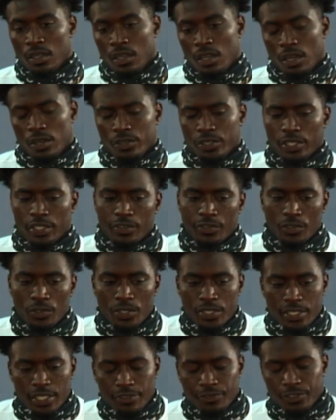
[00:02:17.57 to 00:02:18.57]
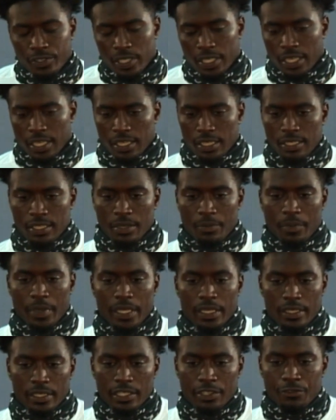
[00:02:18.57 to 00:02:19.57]
Oh, yeah, of course. I feel like I could have
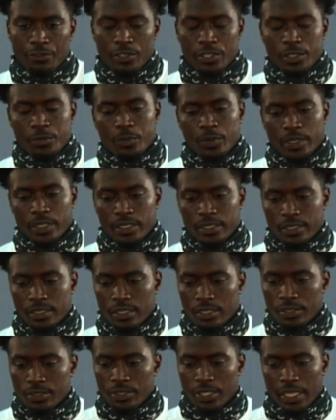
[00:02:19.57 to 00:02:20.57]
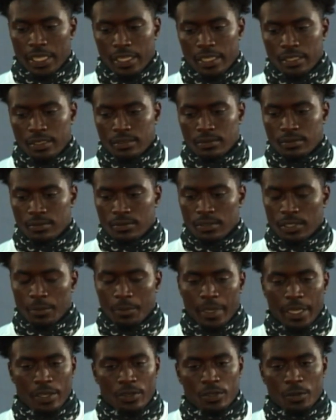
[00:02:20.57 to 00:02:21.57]
made a difference, but, you know, you can't look
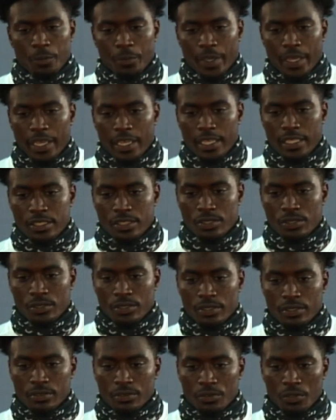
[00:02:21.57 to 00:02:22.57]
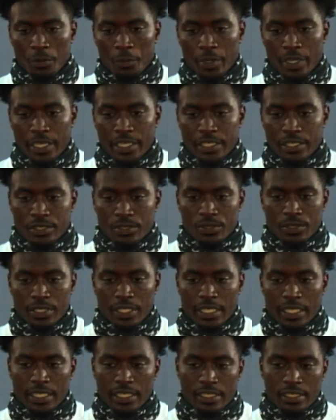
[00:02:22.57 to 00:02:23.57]
back on the past or reminisce on
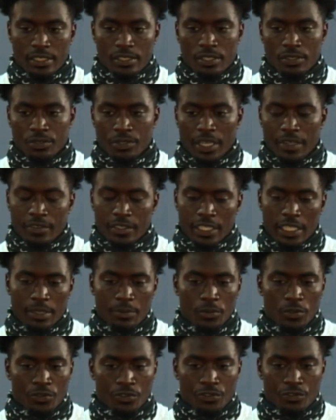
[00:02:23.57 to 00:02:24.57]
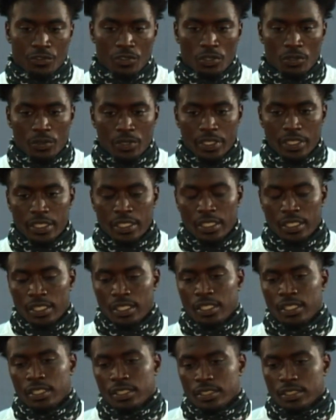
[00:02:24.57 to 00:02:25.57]
things. You know, you have to keep moving forward.
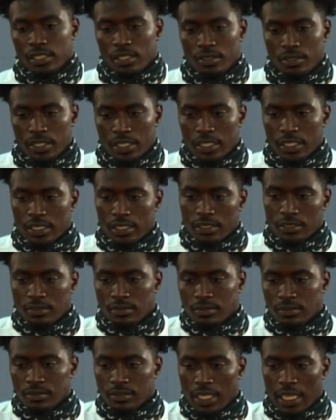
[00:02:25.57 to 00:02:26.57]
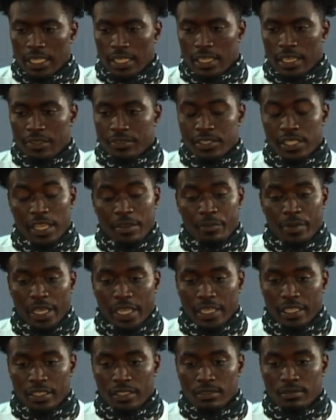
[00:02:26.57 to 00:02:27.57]
So now that I've sat
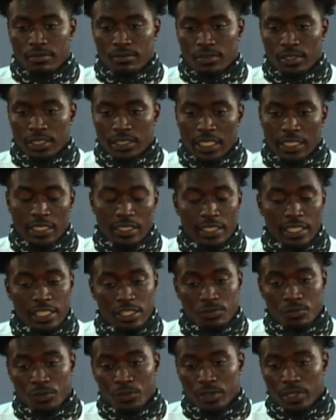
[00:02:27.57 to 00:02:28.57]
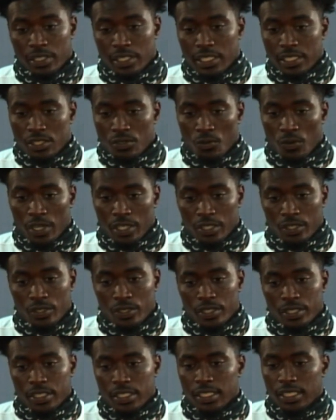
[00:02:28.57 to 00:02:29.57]
back and looked at the things we really need to work on,